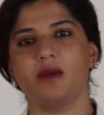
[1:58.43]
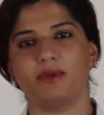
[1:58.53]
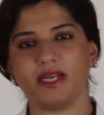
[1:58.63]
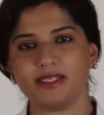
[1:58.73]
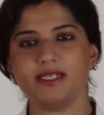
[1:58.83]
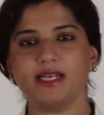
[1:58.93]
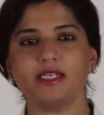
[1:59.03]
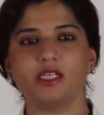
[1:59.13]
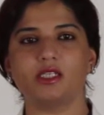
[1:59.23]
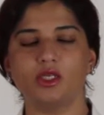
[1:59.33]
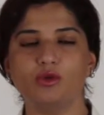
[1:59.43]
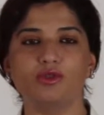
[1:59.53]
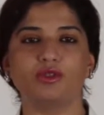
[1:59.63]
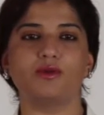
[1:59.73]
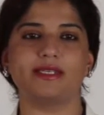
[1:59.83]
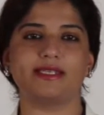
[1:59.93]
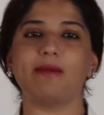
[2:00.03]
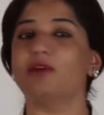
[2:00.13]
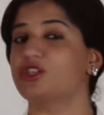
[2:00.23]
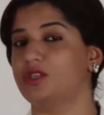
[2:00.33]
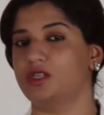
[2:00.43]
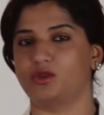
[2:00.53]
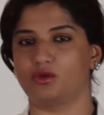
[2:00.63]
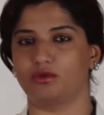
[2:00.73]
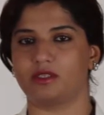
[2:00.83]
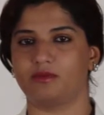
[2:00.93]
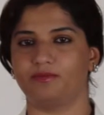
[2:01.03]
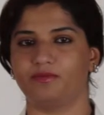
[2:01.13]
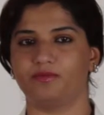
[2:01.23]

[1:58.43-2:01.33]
Precedent is used to establish these rules.